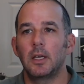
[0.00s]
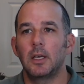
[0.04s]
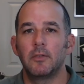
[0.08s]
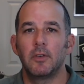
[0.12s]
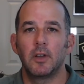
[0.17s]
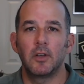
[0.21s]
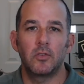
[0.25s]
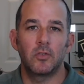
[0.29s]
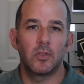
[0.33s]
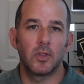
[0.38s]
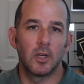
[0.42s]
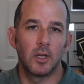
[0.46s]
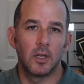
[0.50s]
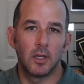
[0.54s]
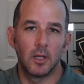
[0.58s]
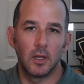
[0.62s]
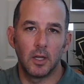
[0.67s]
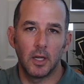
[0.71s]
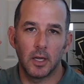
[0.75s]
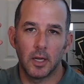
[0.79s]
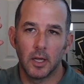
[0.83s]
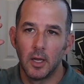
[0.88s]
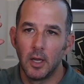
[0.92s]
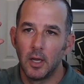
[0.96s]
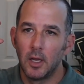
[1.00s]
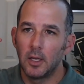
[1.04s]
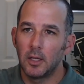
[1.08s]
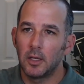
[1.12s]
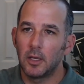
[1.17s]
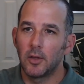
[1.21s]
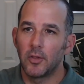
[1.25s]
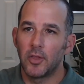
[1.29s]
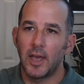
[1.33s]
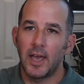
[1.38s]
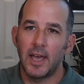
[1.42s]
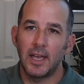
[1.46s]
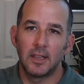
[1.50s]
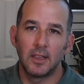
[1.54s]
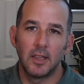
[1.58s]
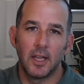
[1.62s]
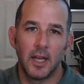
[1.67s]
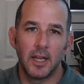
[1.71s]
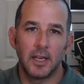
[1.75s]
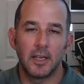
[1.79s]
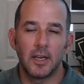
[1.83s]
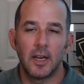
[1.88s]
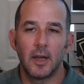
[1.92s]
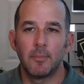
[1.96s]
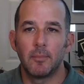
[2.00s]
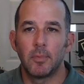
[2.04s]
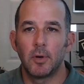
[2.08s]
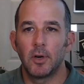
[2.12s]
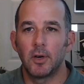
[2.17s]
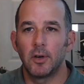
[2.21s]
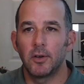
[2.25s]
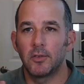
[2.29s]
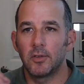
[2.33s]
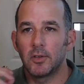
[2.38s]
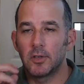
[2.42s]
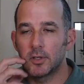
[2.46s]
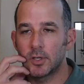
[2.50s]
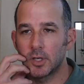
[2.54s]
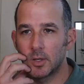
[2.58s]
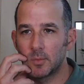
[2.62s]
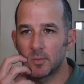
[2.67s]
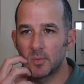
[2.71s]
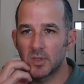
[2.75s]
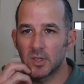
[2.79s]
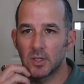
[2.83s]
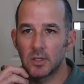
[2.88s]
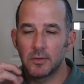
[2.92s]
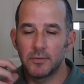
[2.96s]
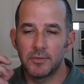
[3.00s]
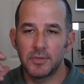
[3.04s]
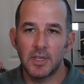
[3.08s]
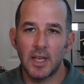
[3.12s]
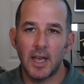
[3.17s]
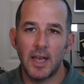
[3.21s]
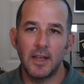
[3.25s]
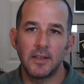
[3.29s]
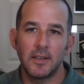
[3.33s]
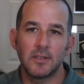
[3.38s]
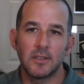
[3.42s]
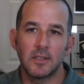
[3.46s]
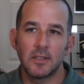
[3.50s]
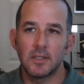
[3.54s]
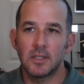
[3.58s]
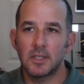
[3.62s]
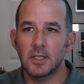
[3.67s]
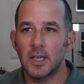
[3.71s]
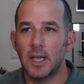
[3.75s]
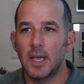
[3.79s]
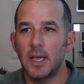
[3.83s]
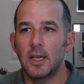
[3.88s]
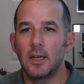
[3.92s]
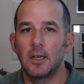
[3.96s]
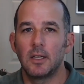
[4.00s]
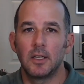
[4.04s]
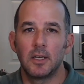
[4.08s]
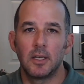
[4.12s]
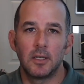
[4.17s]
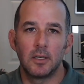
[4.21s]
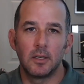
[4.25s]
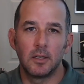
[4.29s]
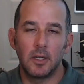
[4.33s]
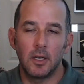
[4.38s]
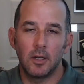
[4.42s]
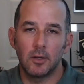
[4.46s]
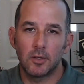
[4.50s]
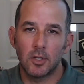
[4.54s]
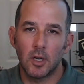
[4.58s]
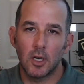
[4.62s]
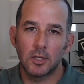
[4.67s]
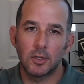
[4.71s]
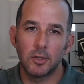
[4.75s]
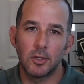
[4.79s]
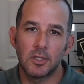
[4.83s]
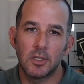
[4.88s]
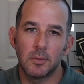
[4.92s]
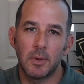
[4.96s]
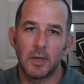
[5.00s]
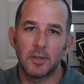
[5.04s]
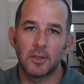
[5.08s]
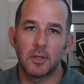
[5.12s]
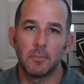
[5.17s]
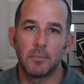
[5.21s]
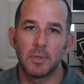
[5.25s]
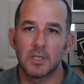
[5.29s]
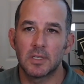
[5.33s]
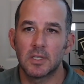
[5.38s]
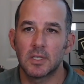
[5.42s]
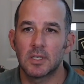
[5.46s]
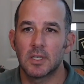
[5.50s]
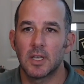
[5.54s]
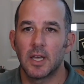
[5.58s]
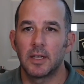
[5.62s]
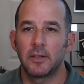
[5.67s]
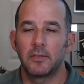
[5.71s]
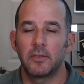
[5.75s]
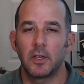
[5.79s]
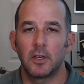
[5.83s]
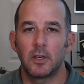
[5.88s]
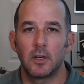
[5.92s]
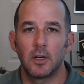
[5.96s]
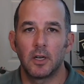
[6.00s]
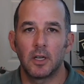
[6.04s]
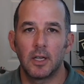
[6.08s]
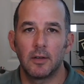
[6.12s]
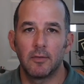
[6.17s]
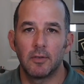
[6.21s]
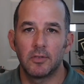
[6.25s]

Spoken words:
Give us the the headline numbers in terms of size and scale, and talk to us about the business lines that you're in.